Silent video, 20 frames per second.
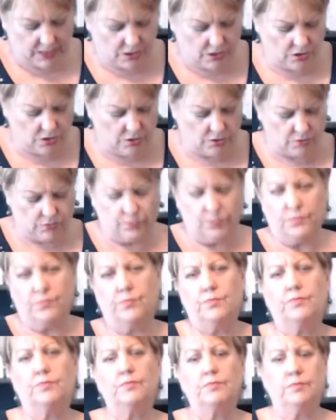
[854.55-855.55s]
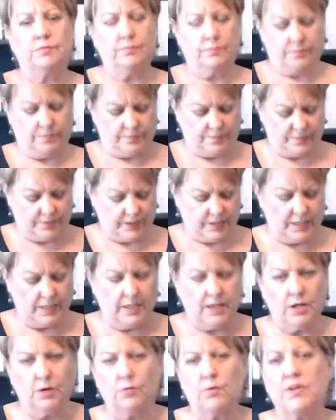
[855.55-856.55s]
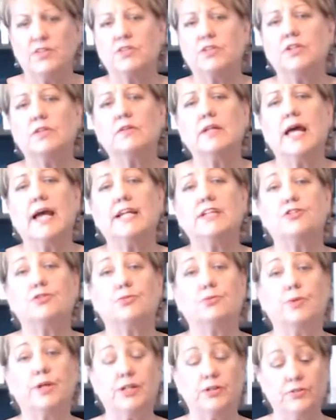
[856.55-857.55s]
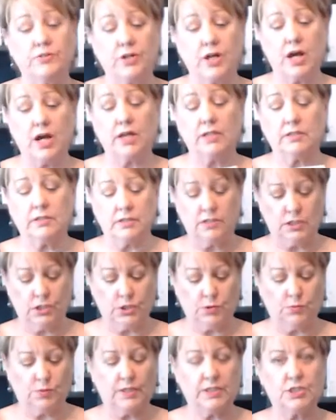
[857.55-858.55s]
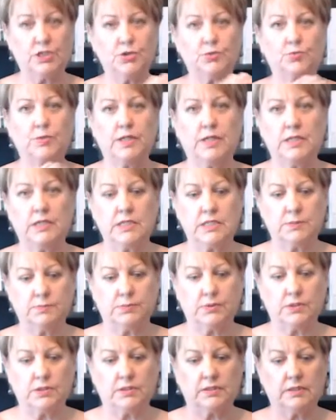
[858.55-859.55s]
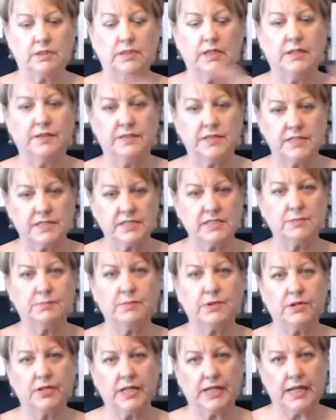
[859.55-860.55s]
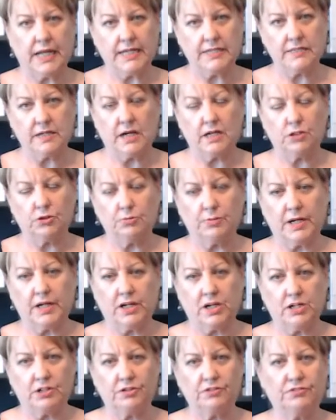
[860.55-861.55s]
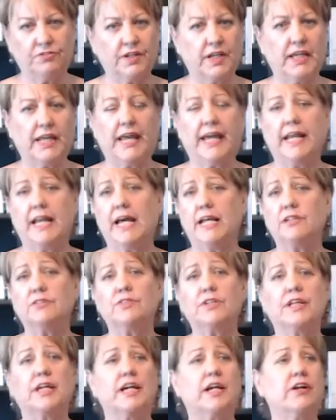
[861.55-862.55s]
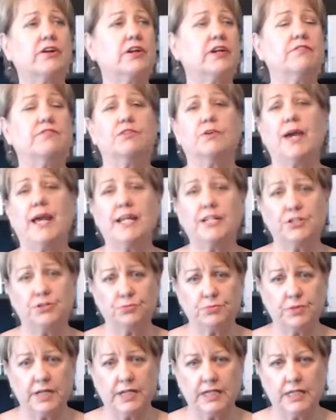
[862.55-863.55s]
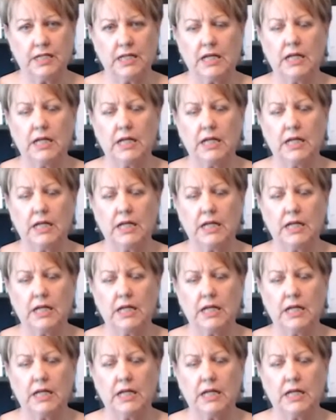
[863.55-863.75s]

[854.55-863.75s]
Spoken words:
Oh, whether you like to read or not, you want to read this book. This is Mary Kay's autobiography, and I don't care if you hate to read.